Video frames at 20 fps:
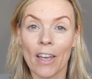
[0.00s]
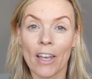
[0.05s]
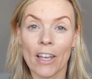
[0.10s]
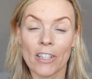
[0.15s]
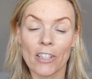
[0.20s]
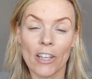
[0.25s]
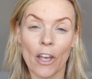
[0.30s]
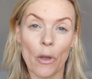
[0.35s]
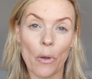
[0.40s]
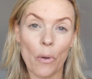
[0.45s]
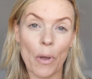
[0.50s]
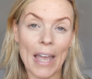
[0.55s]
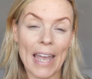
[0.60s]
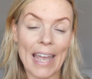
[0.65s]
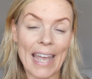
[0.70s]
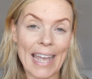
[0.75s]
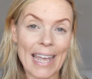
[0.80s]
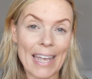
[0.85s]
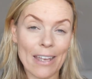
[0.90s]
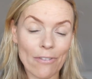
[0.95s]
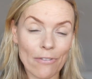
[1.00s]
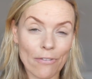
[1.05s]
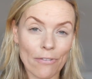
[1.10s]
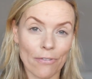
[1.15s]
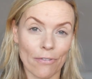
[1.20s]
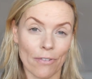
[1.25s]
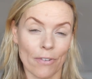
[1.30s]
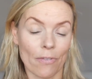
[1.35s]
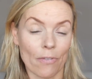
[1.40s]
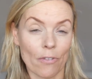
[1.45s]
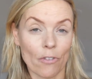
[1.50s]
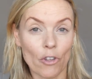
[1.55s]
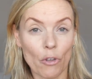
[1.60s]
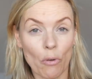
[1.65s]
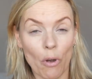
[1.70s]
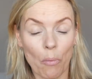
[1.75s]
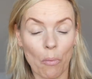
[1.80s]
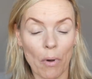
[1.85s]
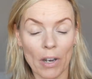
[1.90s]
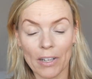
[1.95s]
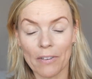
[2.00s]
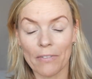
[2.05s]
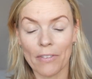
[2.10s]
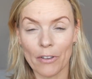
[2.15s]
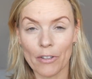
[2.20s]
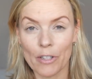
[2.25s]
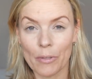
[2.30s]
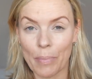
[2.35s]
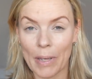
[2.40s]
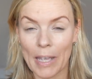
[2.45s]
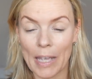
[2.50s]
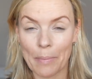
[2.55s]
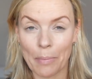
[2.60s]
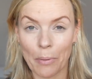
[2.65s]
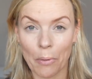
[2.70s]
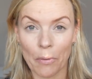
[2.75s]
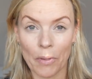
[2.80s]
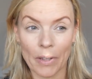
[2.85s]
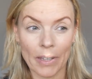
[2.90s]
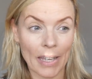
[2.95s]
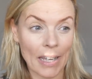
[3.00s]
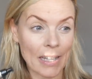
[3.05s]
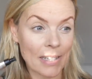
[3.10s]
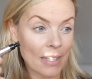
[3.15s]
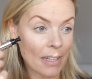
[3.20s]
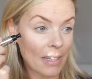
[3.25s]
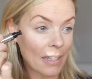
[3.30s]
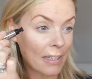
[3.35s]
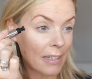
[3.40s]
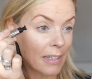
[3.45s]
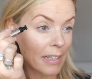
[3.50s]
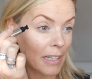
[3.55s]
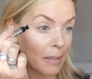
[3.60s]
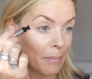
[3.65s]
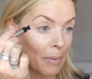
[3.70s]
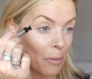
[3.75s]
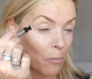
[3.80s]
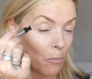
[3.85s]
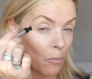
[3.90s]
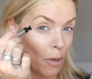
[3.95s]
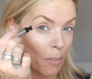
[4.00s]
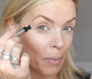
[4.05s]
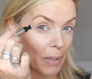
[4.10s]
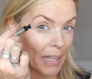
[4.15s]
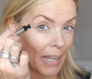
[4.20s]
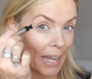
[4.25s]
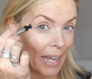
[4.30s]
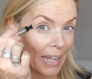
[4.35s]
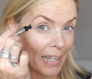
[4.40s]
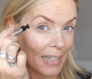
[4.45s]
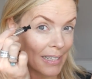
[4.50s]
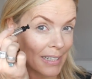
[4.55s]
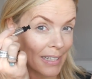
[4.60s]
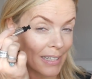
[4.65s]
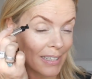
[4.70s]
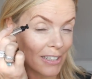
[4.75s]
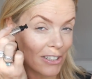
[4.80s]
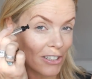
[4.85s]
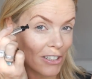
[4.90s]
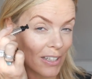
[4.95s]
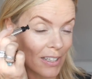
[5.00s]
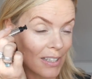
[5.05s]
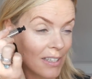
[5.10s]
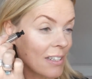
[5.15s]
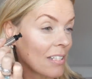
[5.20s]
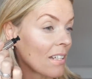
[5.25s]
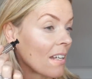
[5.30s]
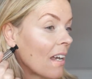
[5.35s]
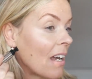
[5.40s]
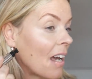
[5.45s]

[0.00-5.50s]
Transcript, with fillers: So if you are one of those people that gets a little bit wobbly handed just